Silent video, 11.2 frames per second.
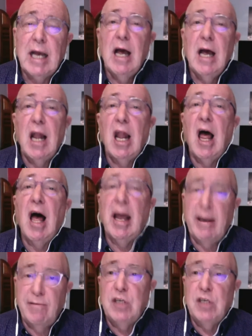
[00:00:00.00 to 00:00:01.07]

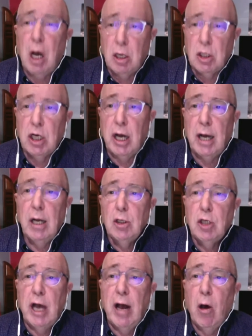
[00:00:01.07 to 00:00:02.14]
live data
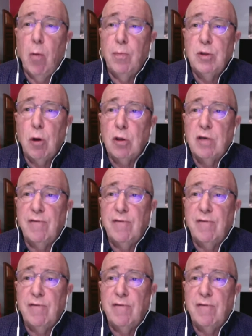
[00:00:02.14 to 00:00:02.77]
to help Dr.